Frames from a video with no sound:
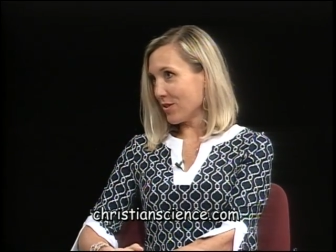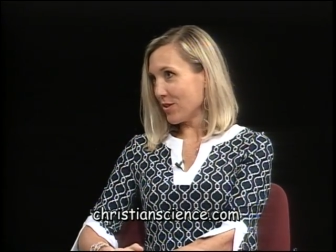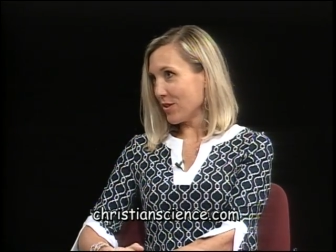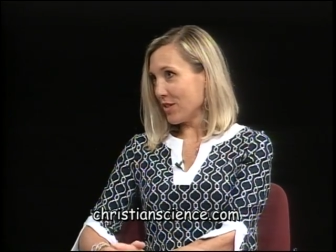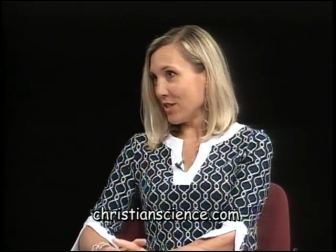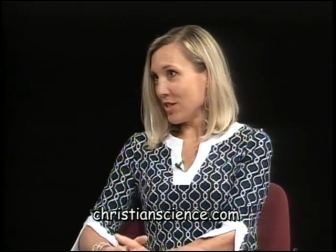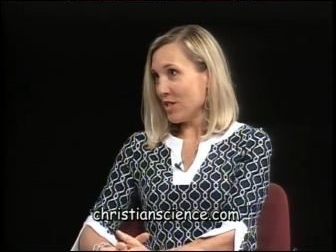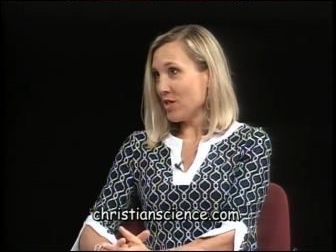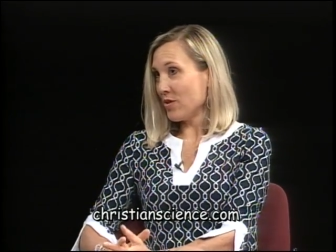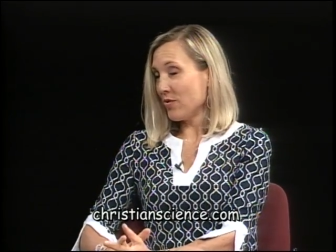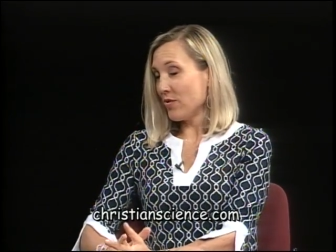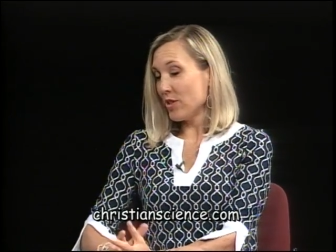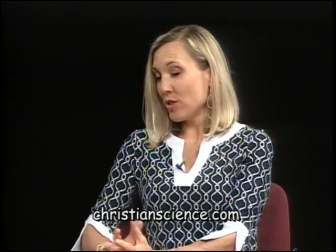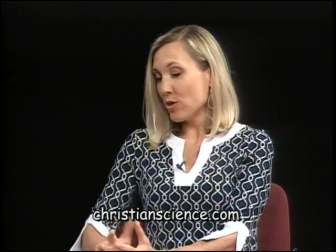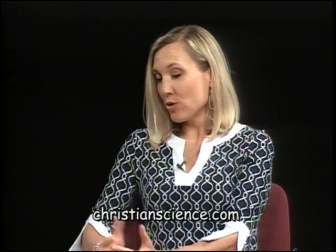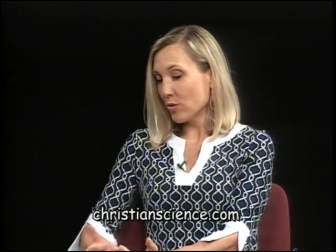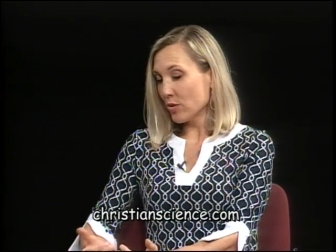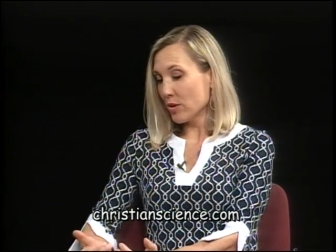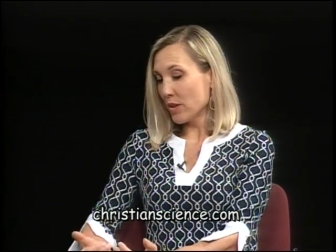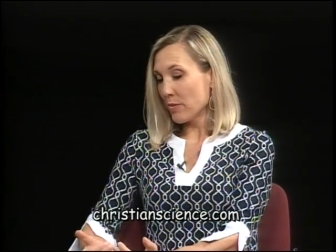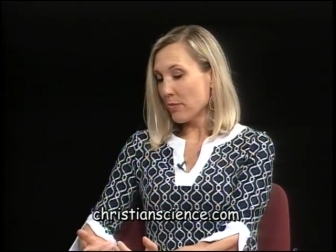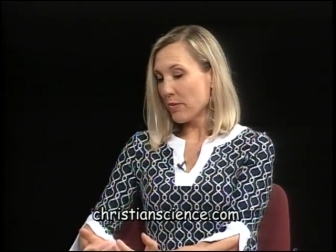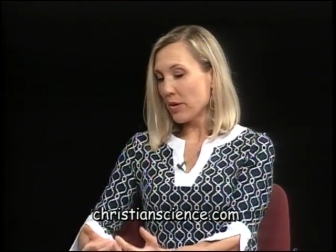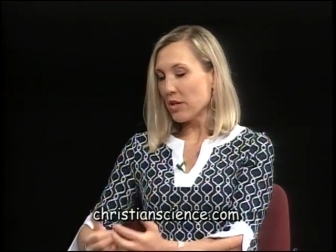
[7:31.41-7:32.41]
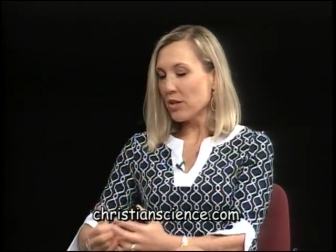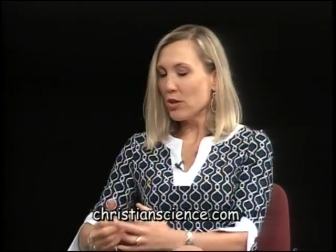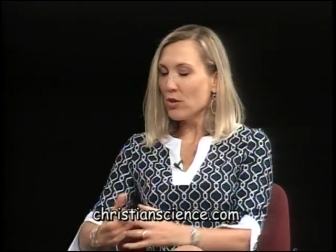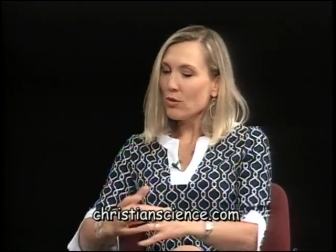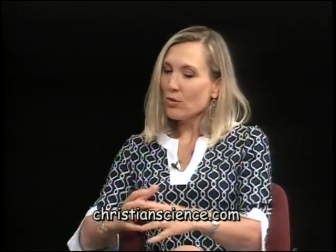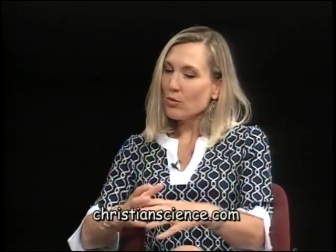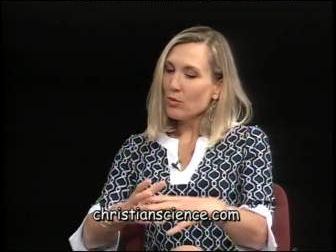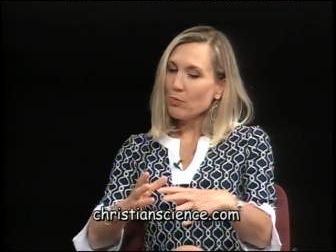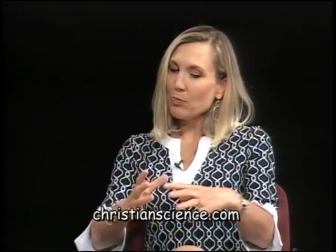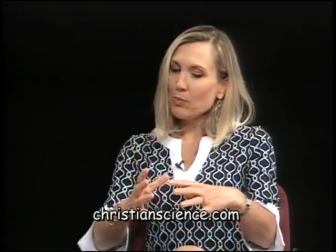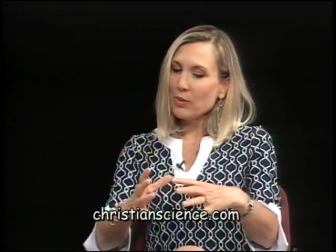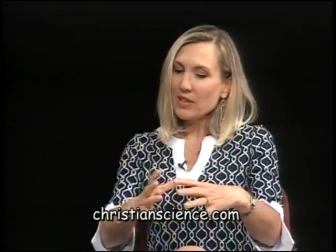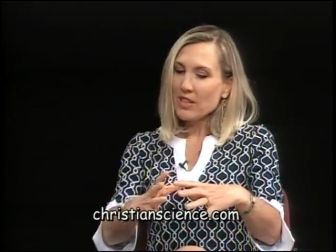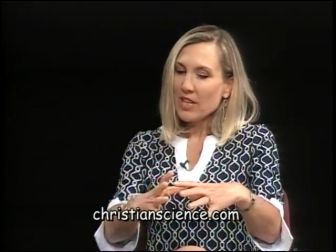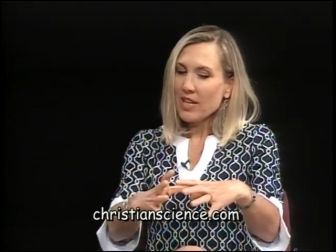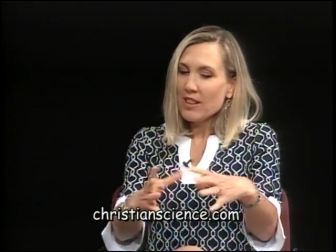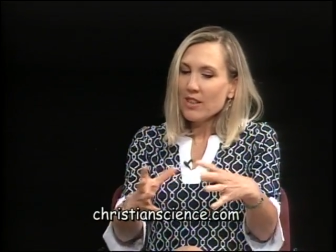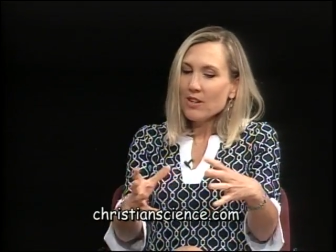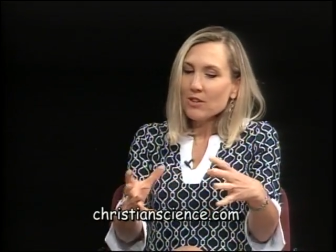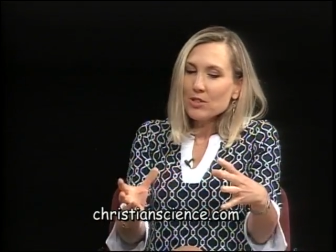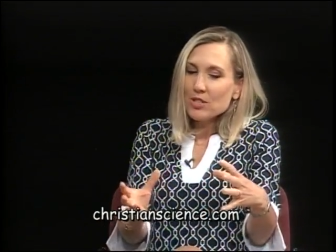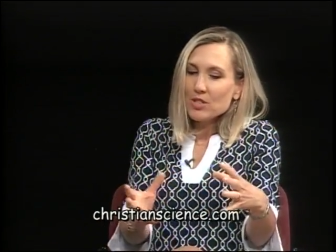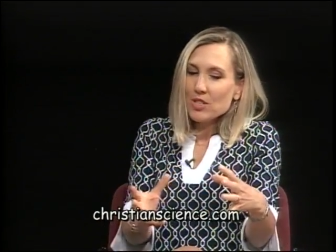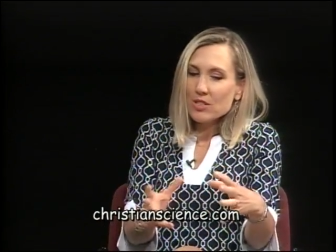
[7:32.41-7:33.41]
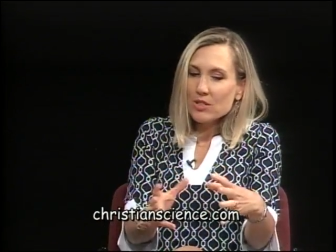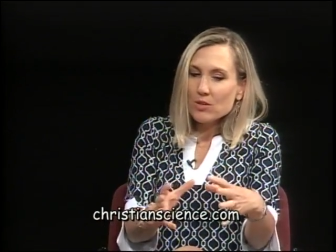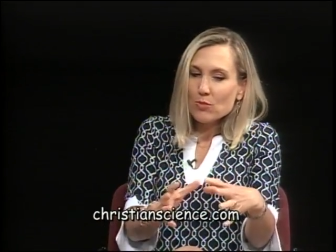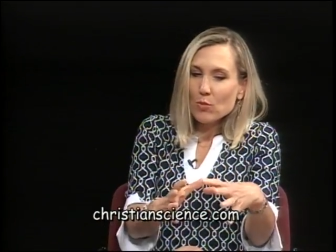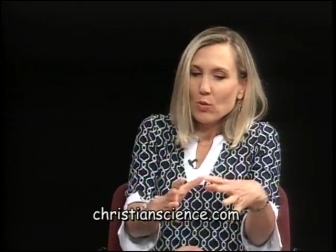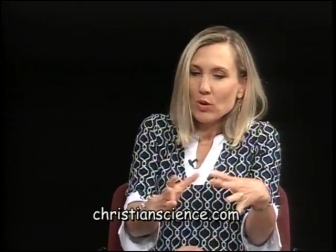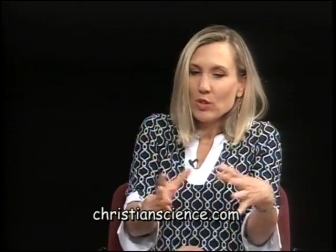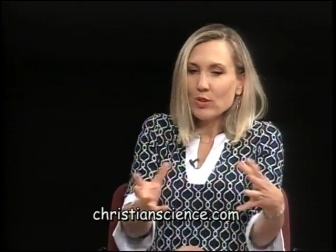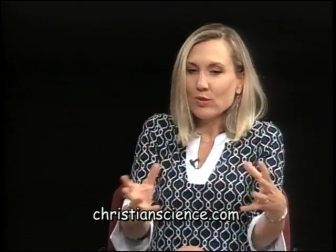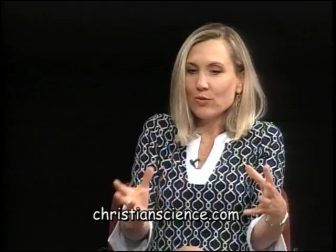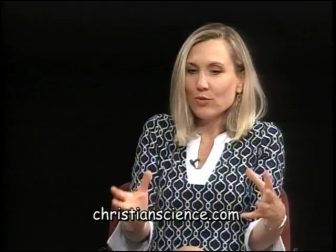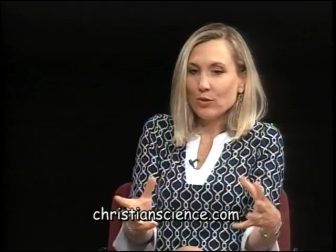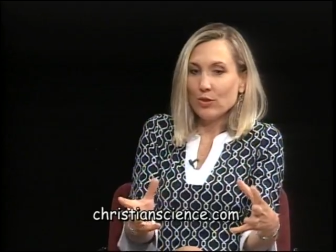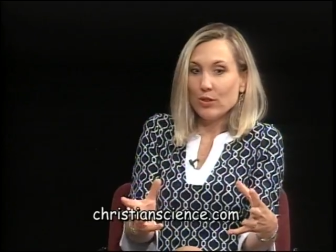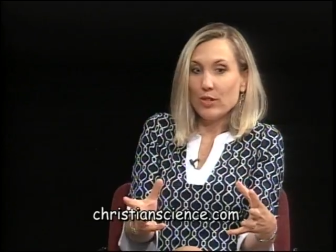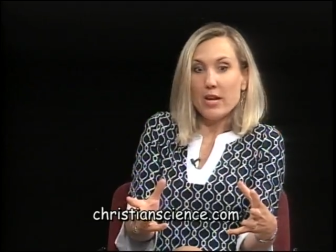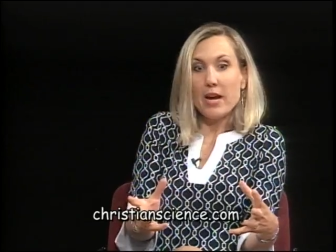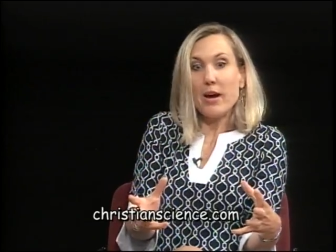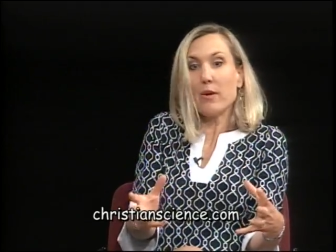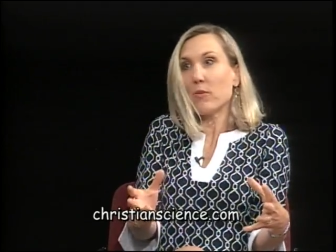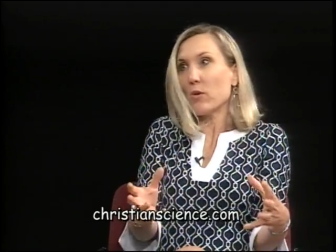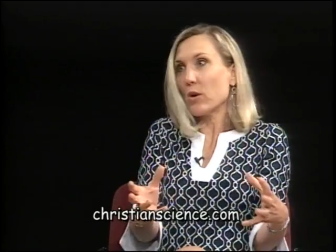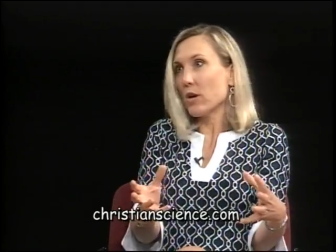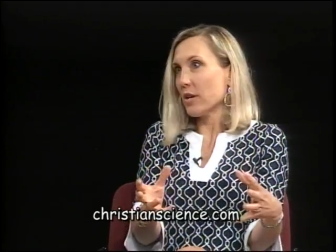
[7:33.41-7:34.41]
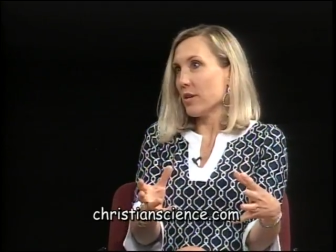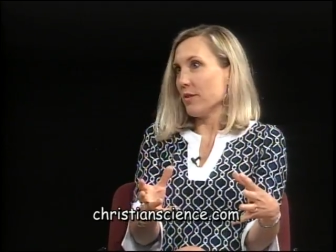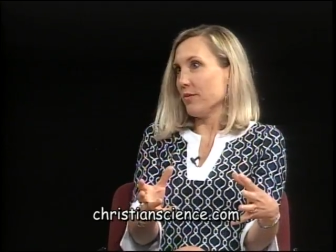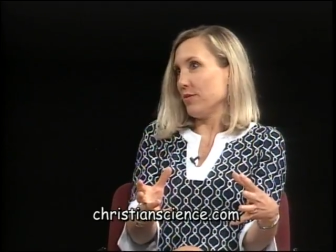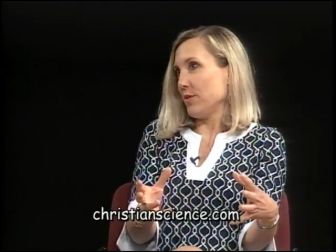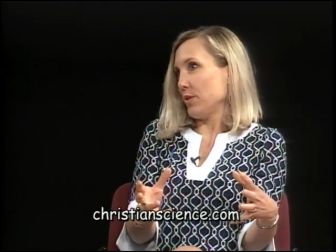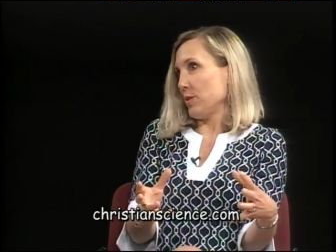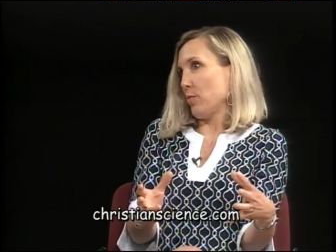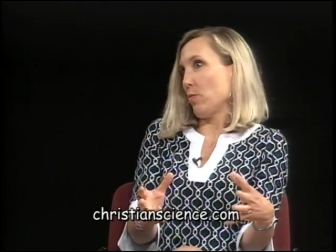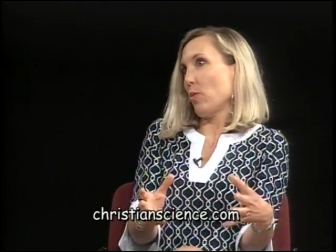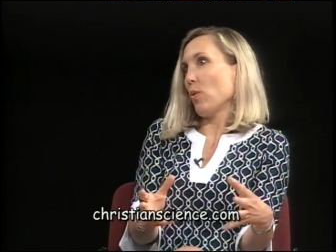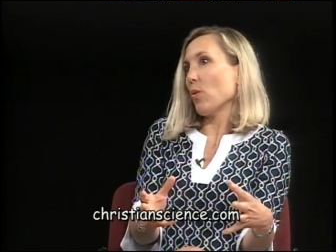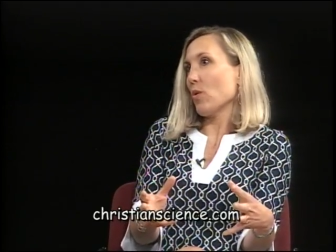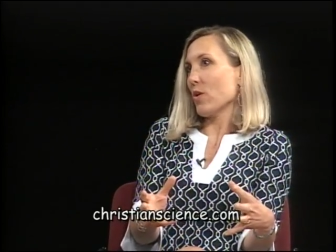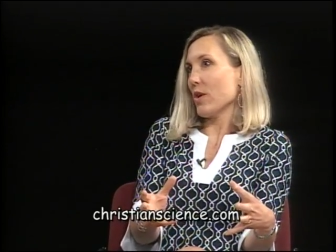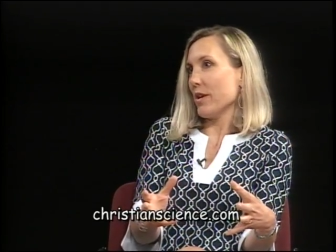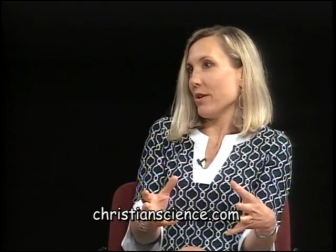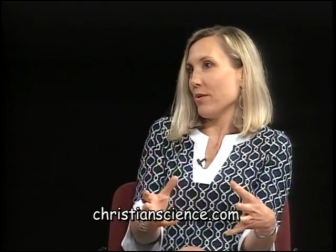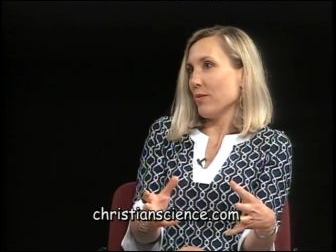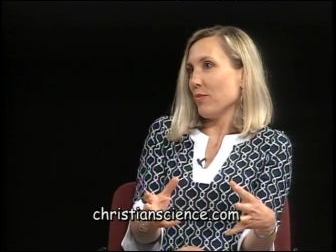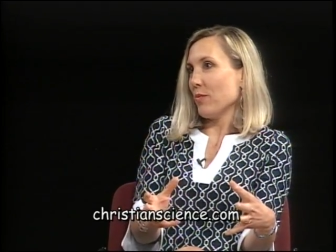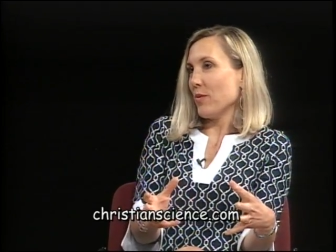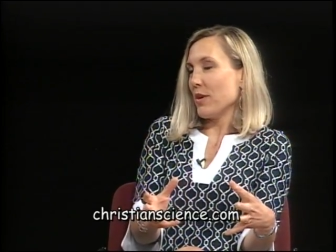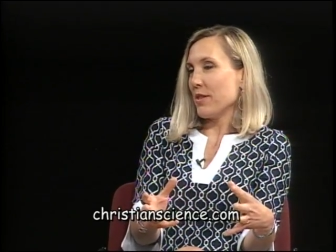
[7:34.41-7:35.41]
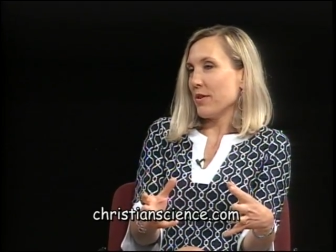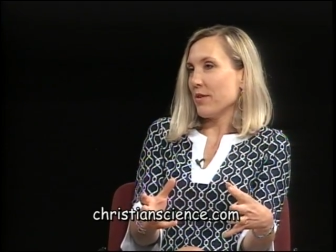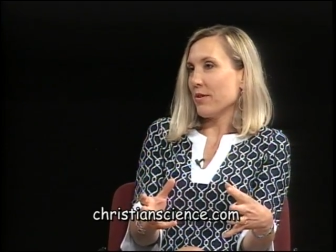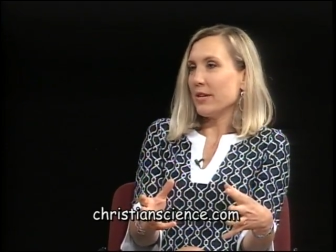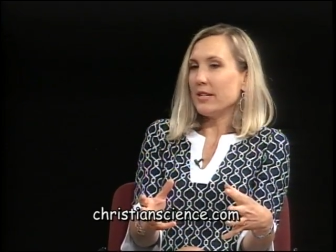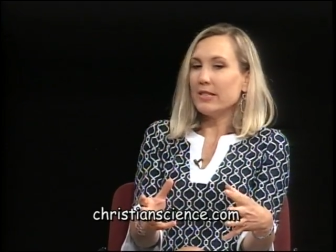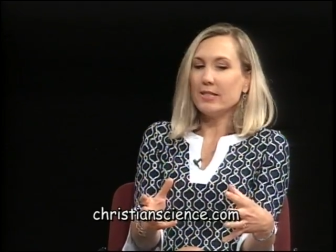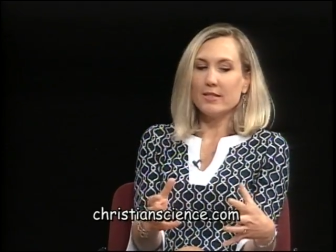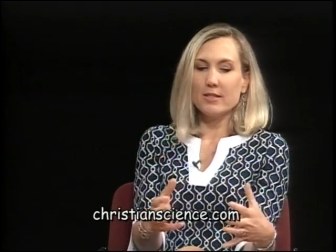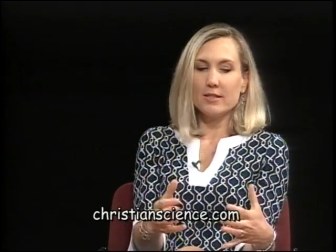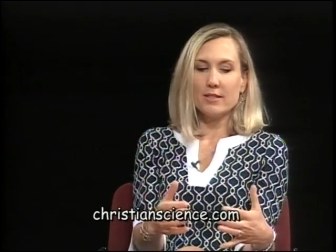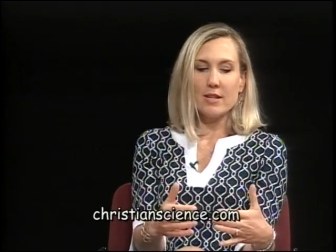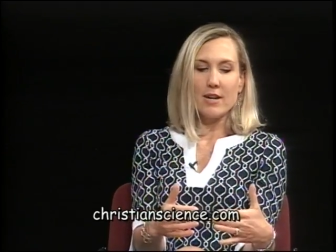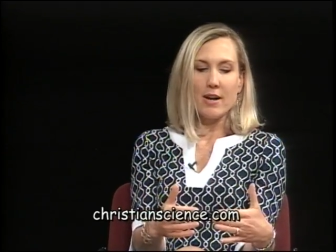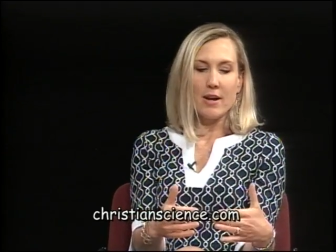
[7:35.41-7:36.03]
individually, but then there's this wonderful network of support, whether it's